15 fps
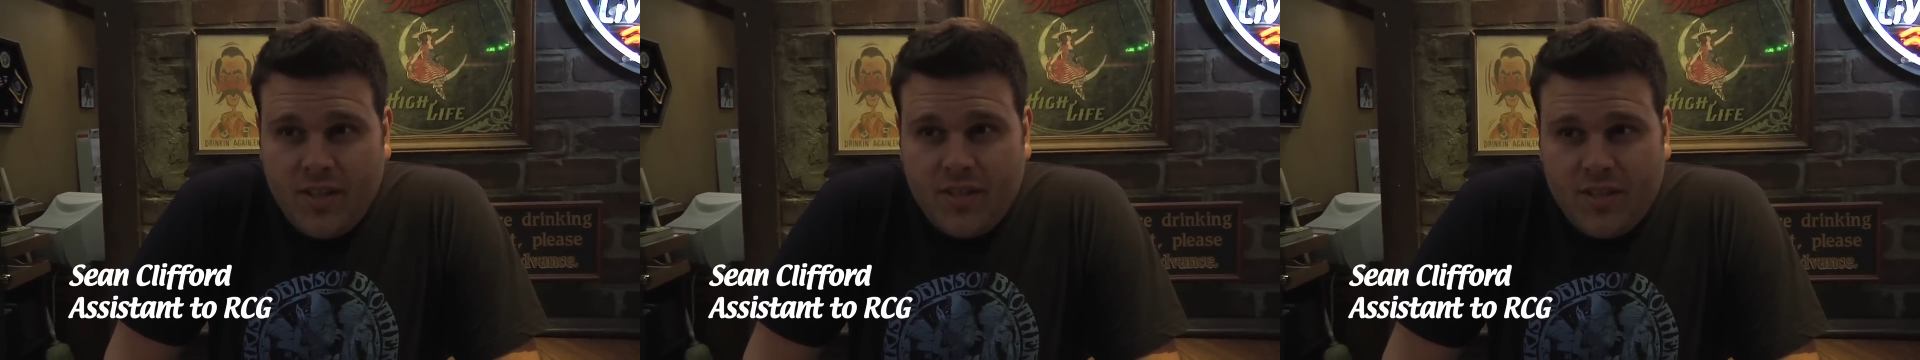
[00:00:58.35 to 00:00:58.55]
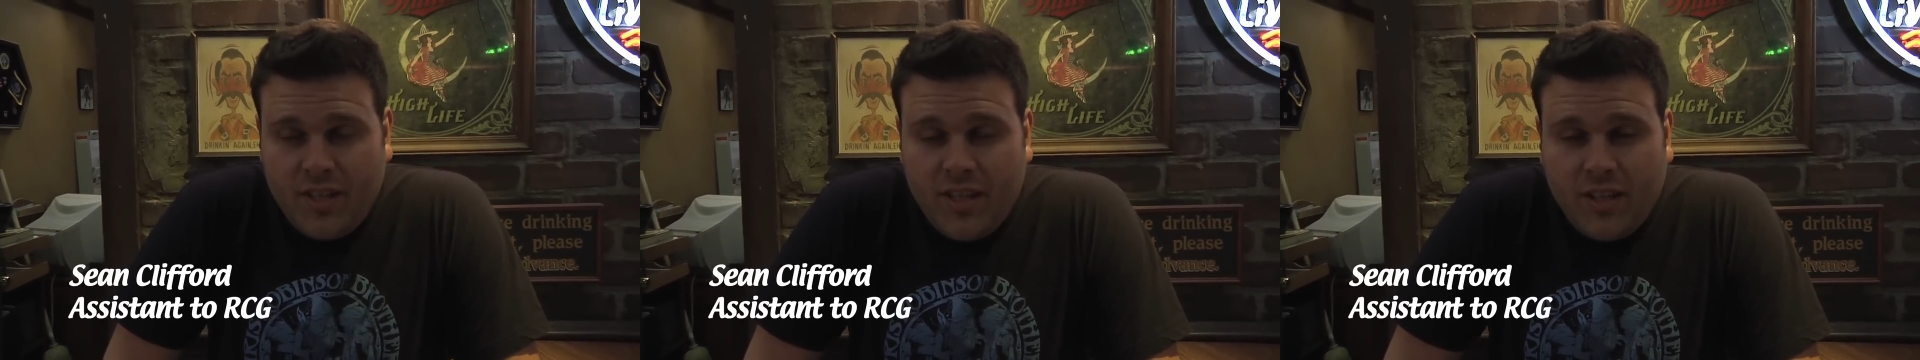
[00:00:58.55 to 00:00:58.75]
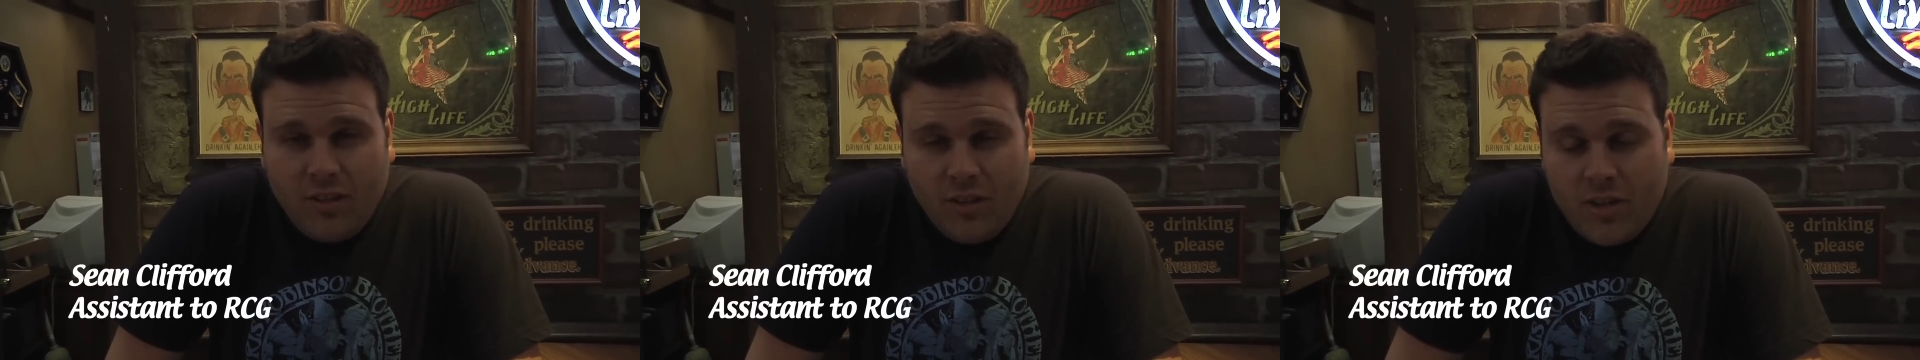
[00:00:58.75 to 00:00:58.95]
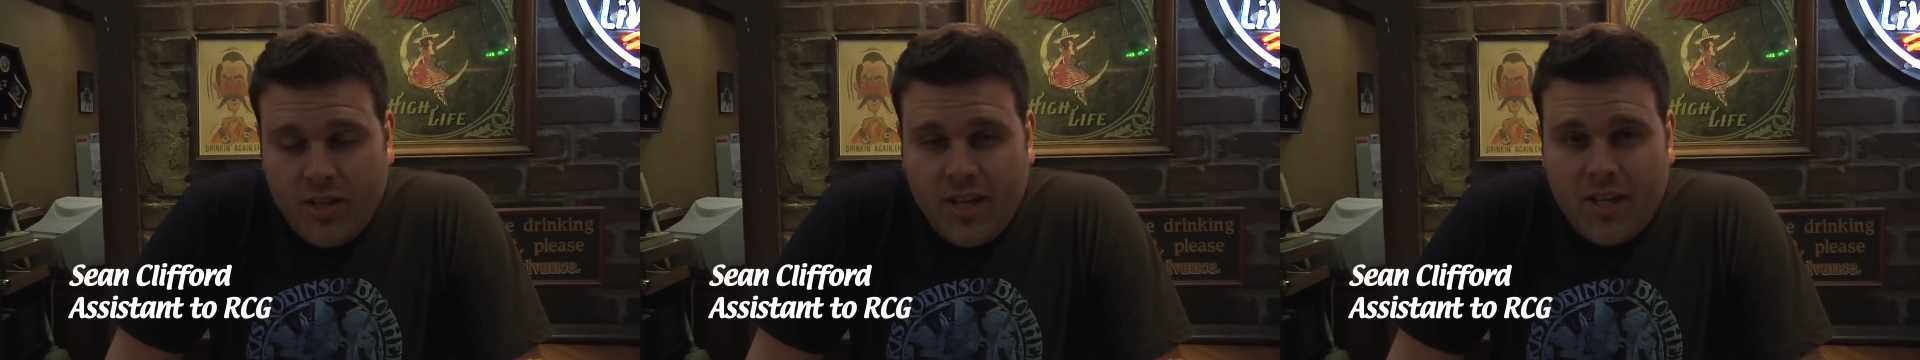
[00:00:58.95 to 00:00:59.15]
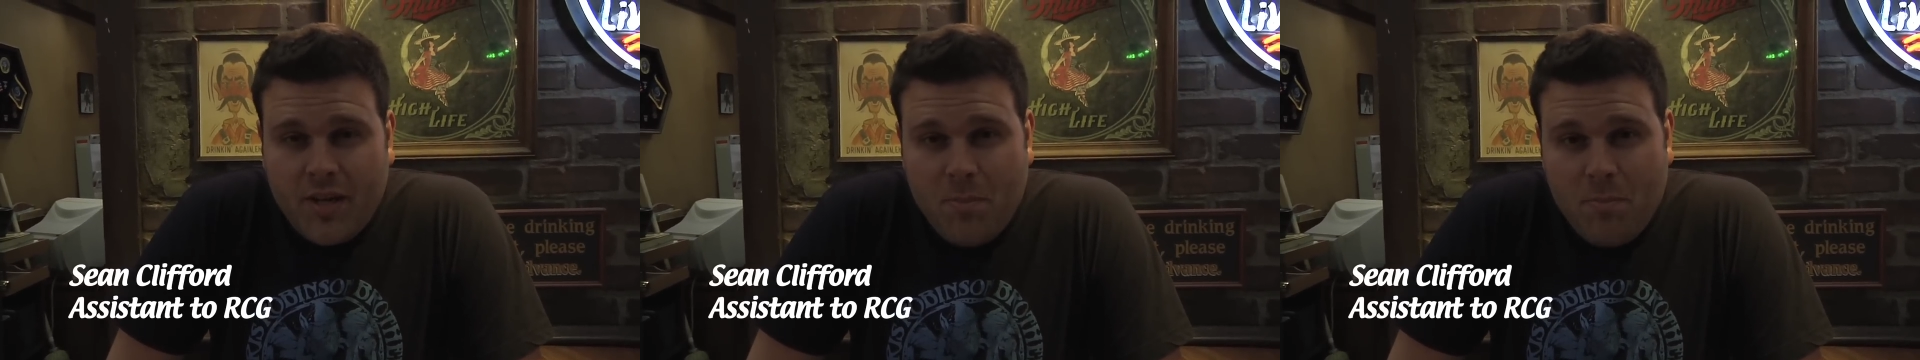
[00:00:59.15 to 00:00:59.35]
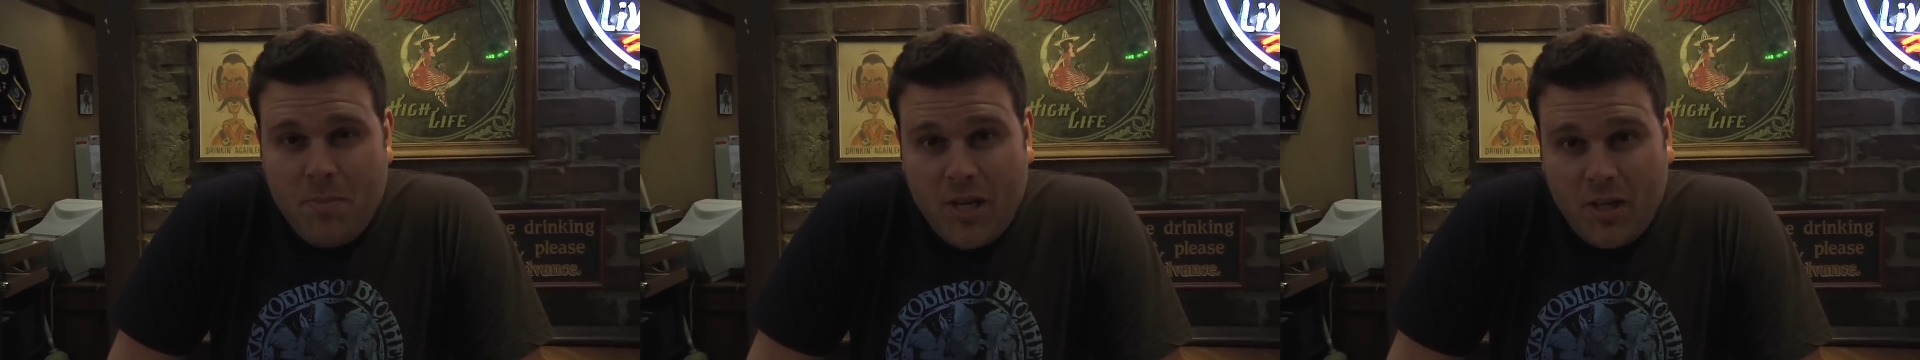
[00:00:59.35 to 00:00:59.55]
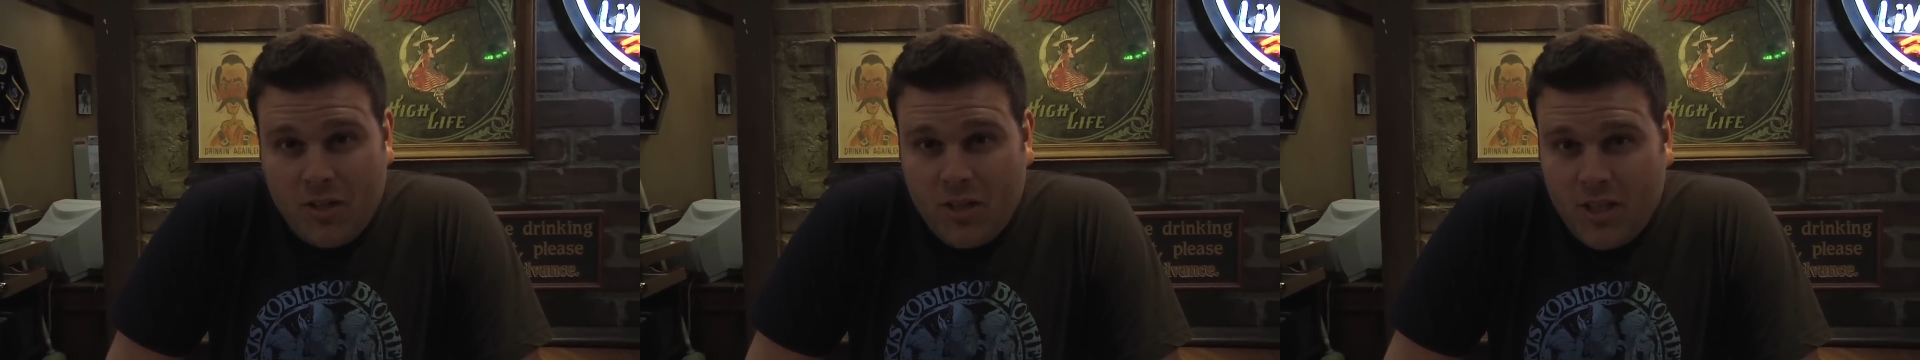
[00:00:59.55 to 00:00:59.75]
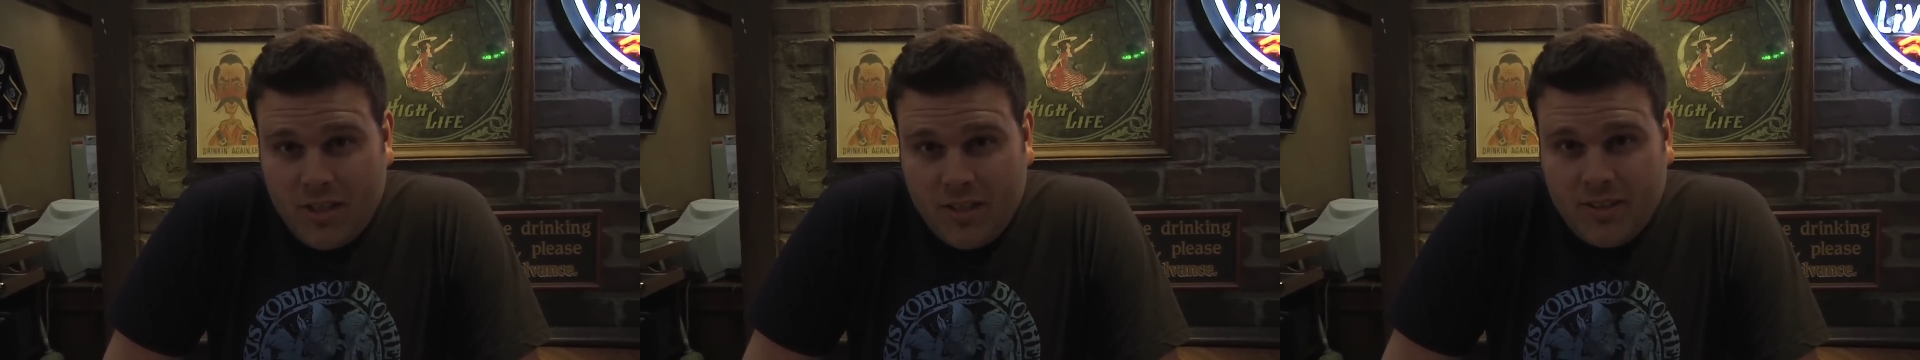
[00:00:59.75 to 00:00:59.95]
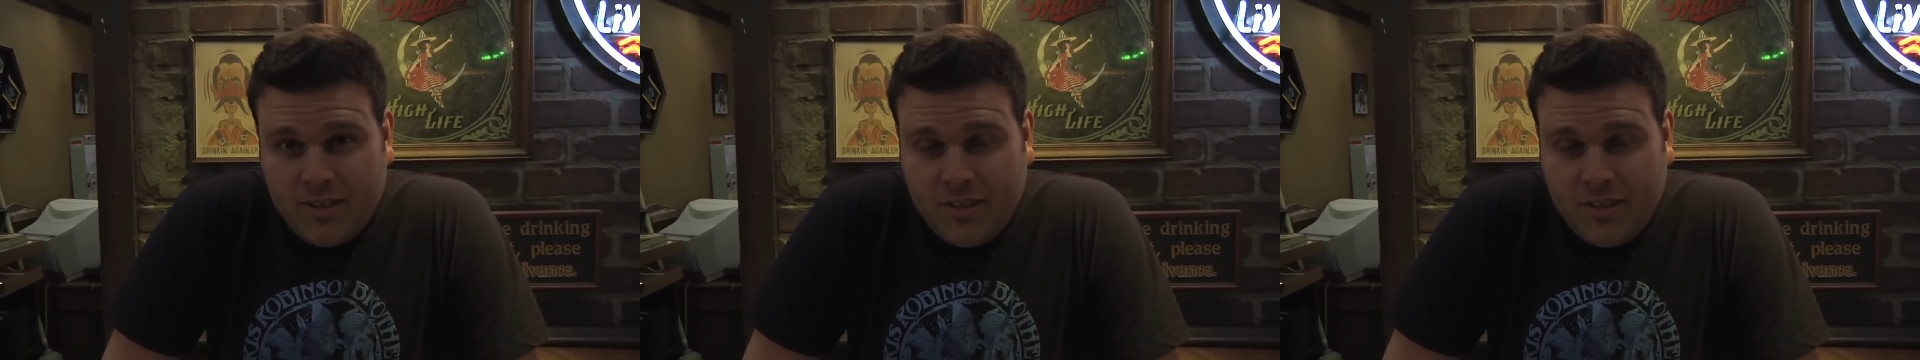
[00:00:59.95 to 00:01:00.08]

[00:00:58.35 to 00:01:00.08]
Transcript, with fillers: is like looking in a mirror.